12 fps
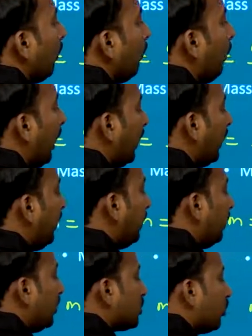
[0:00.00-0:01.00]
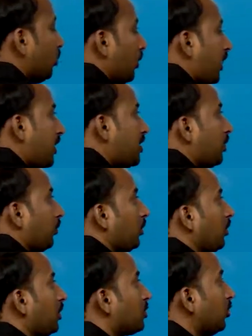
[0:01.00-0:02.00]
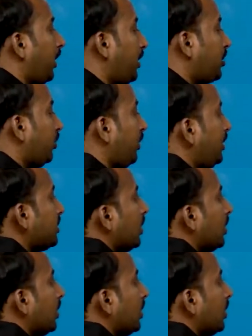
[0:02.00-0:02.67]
by So ratio is